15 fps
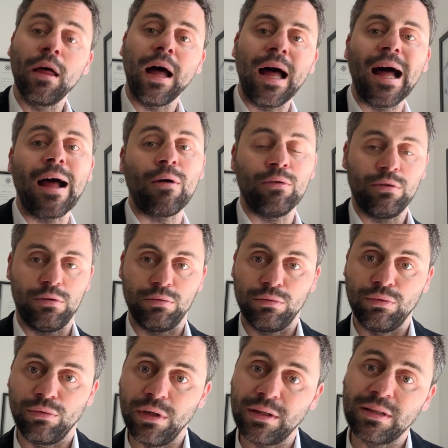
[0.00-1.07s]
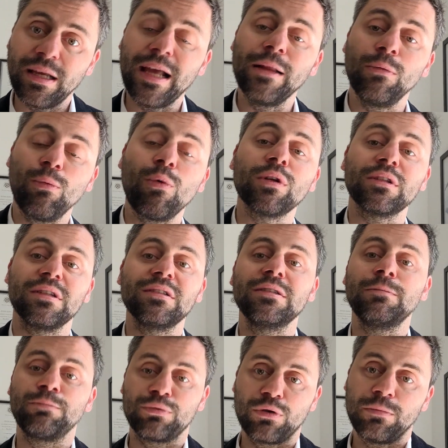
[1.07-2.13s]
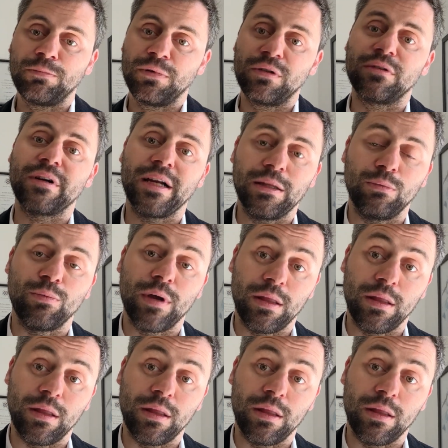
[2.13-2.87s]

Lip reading: how to do it and what is the proper right way